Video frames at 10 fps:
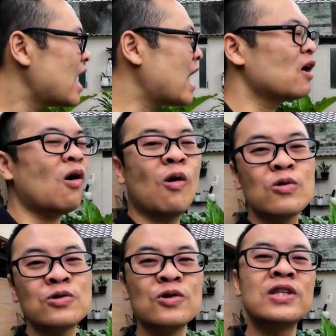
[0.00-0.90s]
and
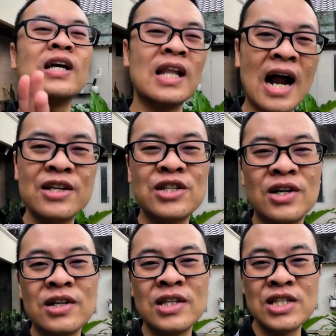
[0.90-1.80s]
also the
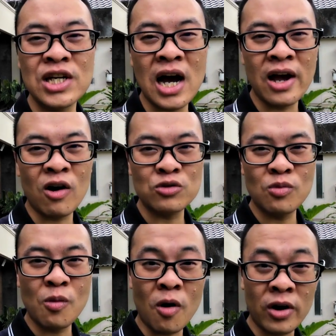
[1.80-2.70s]
larger DJI
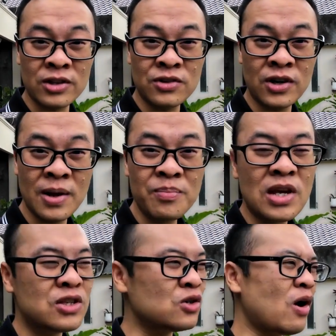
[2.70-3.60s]
Osmo Pocket 3.
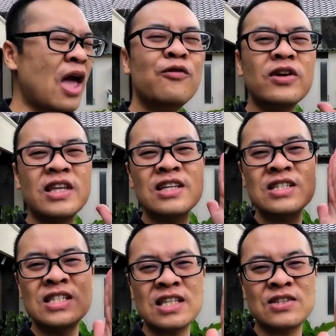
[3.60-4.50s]
So everything
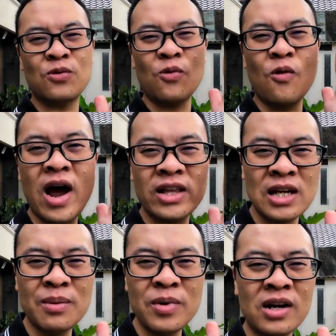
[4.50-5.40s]
sits right
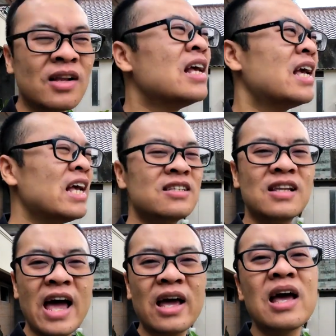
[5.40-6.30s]
in the middle. It's
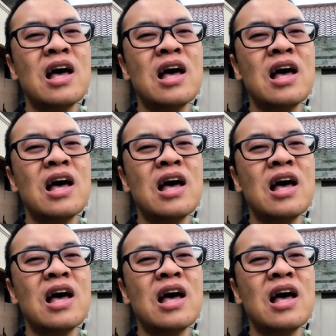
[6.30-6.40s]
like